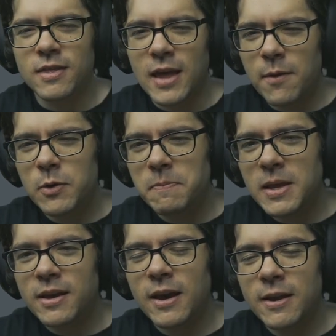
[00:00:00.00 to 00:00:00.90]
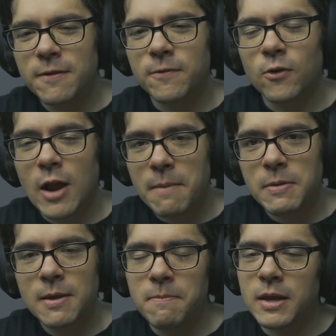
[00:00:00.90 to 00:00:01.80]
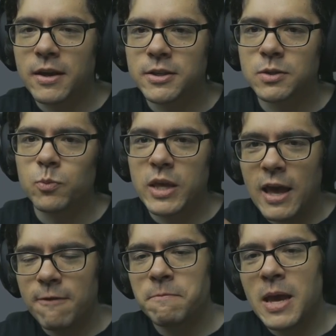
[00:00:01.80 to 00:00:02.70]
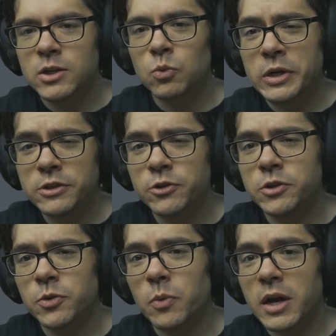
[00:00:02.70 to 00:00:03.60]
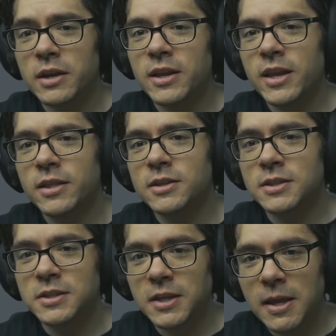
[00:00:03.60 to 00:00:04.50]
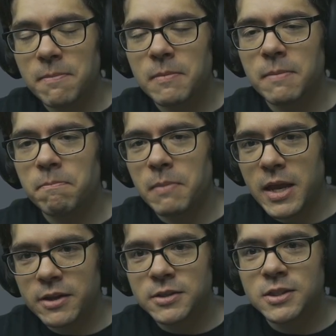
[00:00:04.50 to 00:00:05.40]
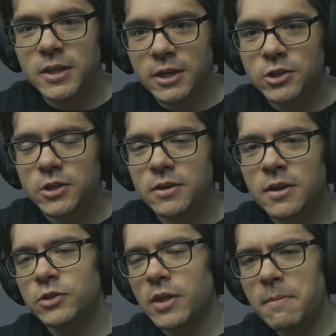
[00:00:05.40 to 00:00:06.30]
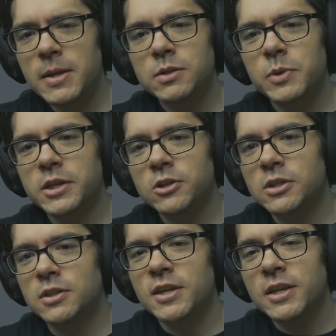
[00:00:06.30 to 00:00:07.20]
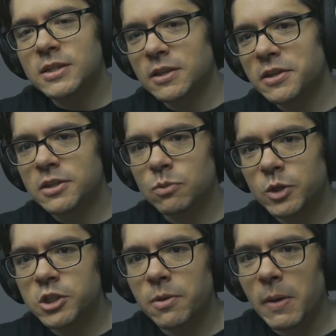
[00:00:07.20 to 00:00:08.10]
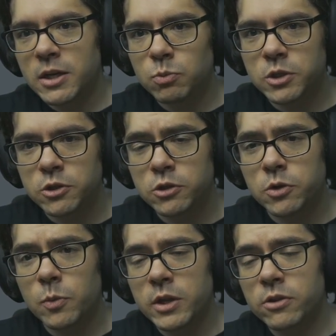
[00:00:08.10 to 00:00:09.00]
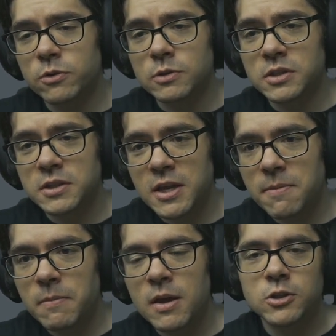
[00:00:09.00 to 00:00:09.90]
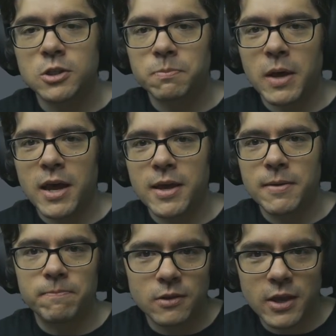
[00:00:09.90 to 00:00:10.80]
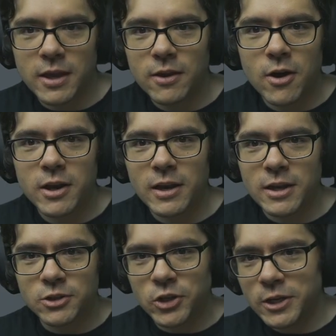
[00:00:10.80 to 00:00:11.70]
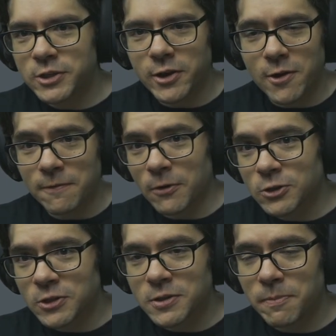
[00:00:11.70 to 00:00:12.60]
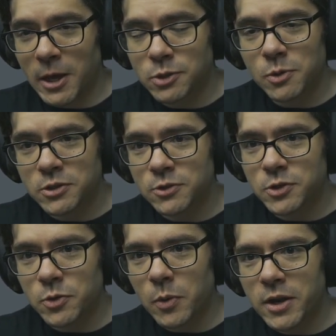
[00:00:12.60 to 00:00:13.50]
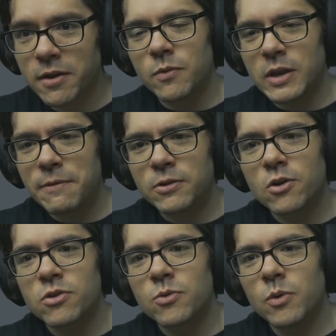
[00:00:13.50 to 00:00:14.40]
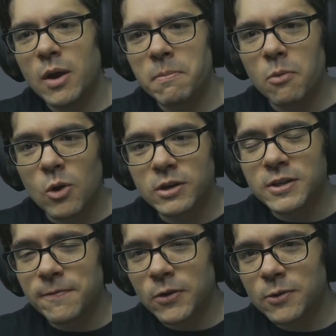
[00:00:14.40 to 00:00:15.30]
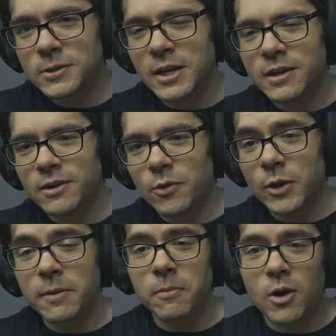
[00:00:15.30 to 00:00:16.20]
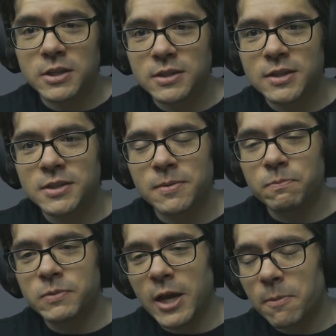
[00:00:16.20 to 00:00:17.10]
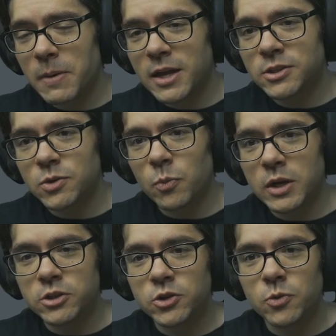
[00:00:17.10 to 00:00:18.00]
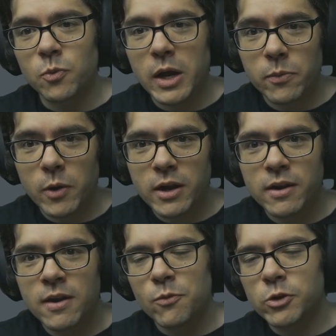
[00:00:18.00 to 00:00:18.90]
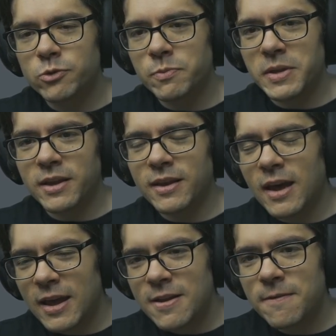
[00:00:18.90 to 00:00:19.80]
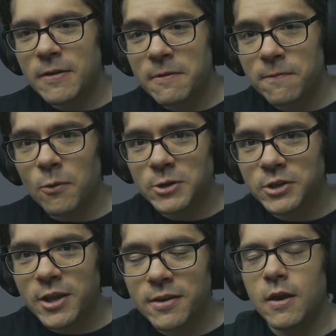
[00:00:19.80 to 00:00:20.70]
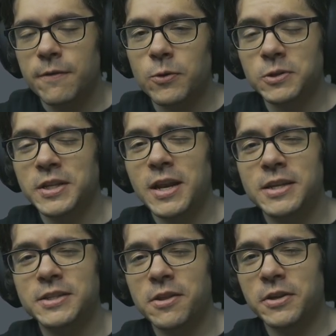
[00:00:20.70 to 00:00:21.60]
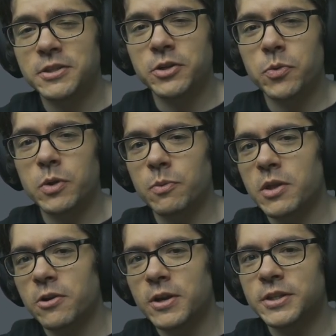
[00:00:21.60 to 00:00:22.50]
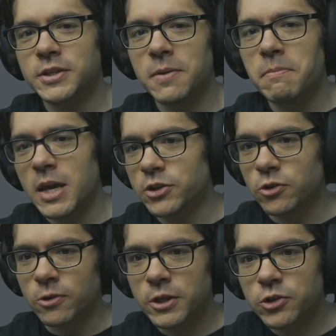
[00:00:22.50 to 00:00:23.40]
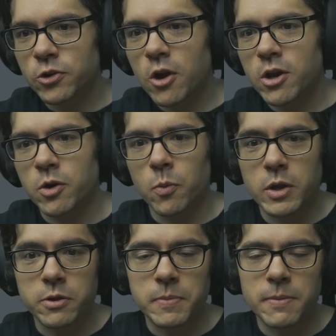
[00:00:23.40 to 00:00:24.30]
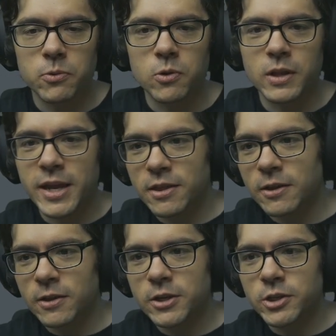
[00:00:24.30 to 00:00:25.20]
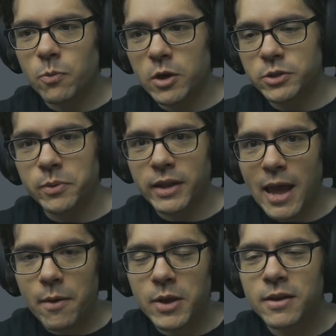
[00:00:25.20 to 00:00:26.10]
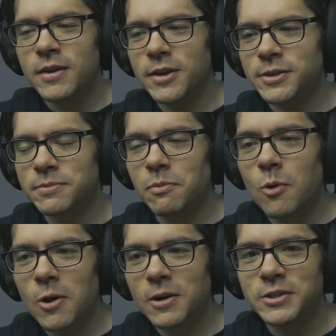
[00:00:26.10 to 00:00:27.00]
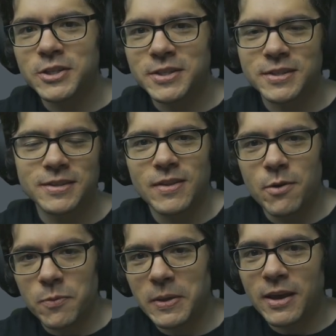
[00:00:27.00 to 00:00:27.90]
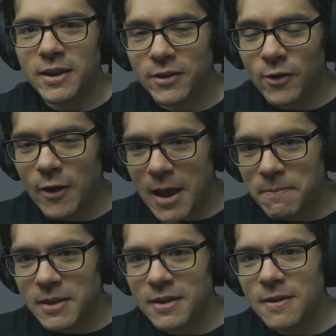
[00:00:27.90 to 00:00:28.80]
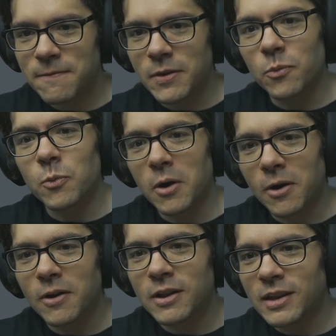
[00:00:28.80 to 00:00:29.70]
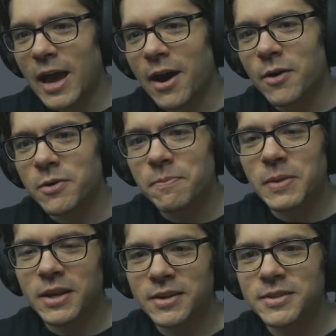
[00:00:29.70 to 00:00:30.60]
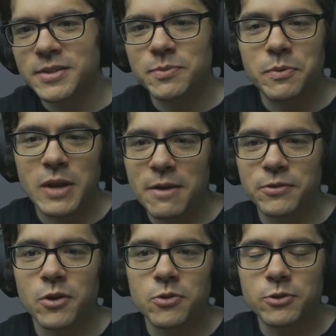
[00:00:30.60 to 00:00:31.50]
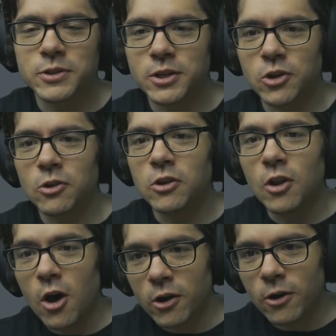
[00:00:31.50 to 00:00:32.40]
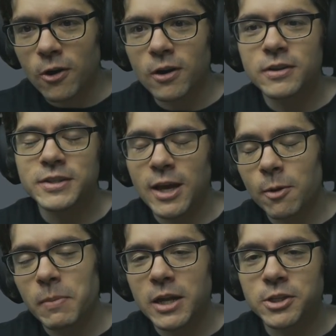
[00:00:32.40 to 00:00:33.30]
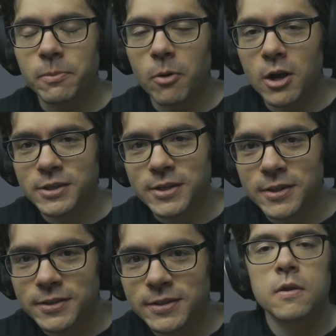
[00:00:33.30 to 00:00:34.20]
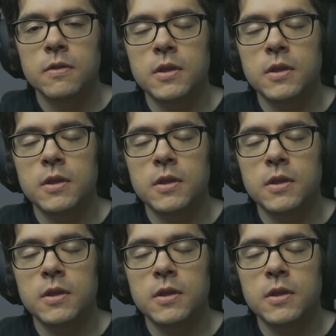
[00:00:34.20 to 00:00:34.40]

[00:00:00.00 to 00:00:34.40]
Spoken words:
That would be kind of crappy because we have patch 1221 in the Steam betas section. So that means we can just easily switch to patch 1221 through Steam just by clicking on it and changing our version to patch 1221. We have to go through a more difficult and annoying process to down patch to 1211, which would be kind of unfortunate. Of course, that has nothing to do with whether it's a major glitch or not, or whether people like the glitch and want to allow it. It's more just, it would be kind of crappy if it were allowed because we would have to go through such a longer down patching process.